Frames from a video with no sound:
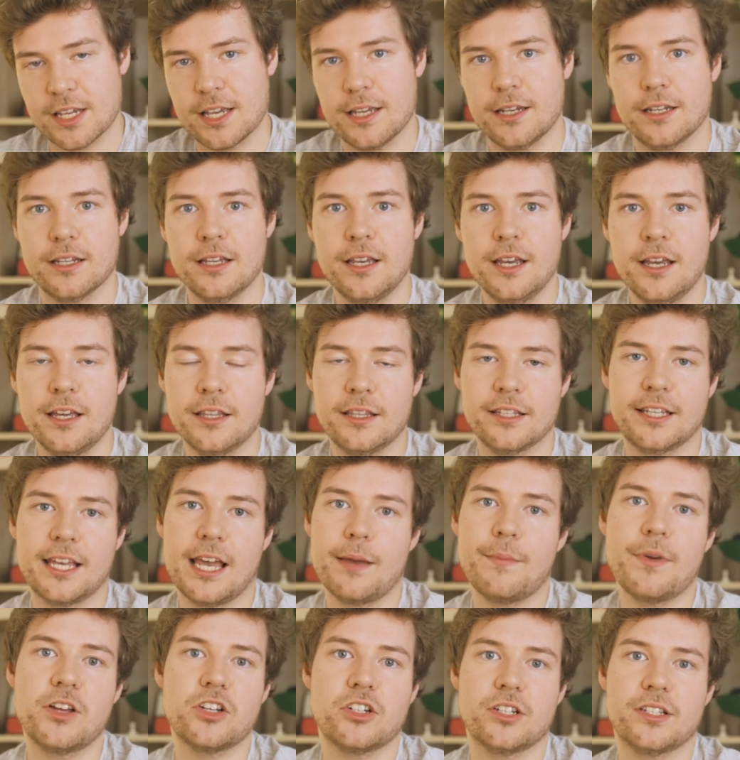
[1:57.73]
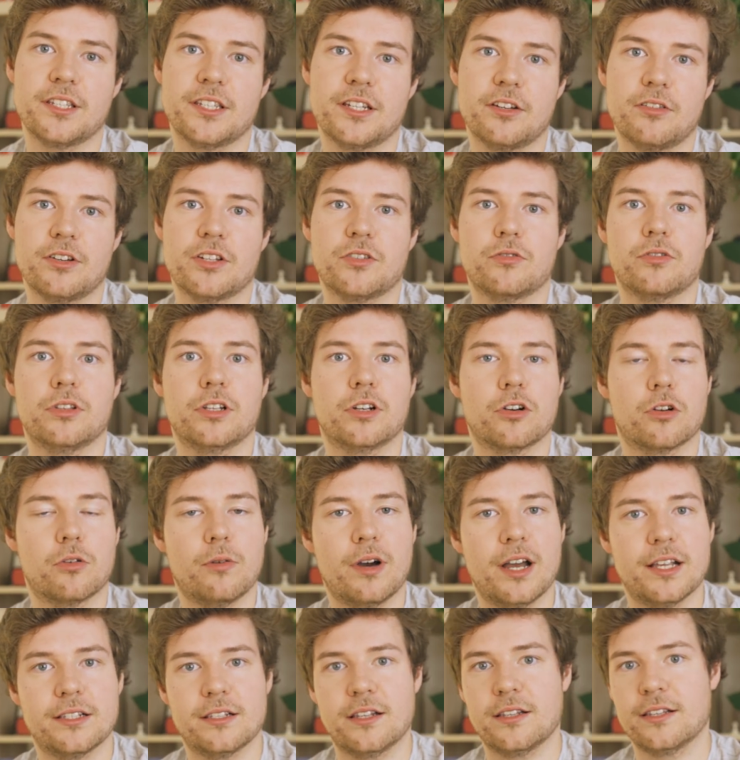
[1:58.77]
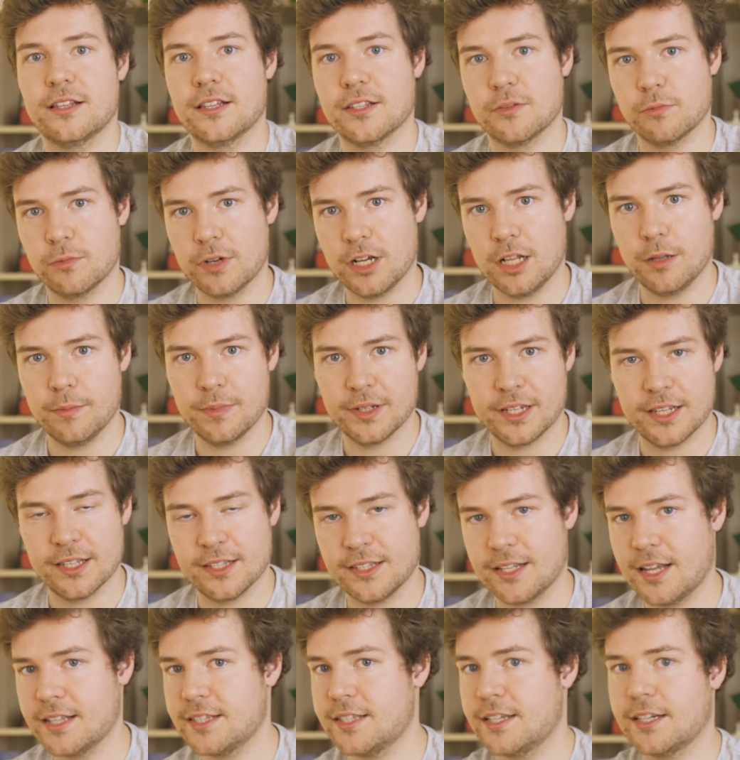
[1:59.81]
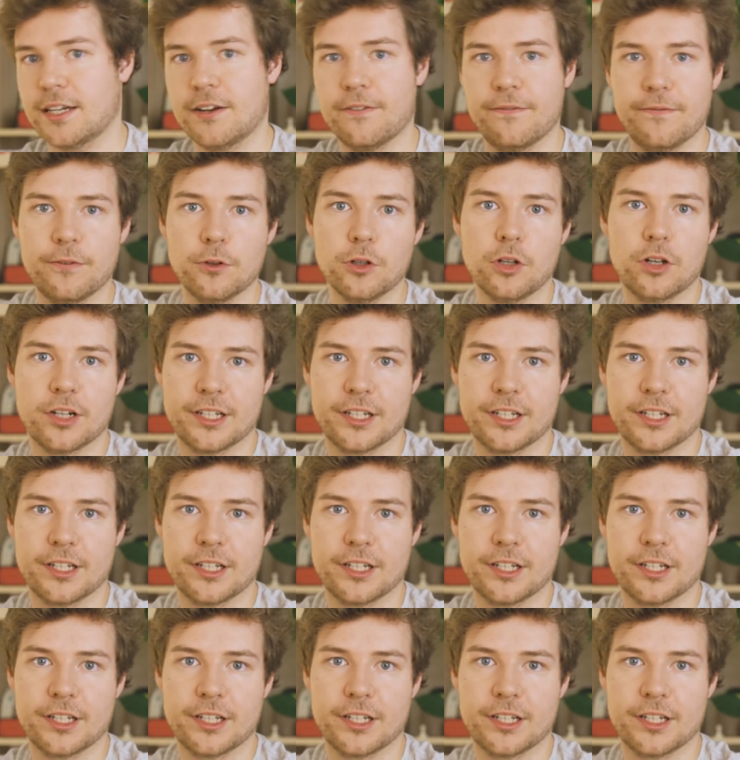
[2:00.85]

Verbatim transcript: And the game engine series really requires this as well, because that's like a full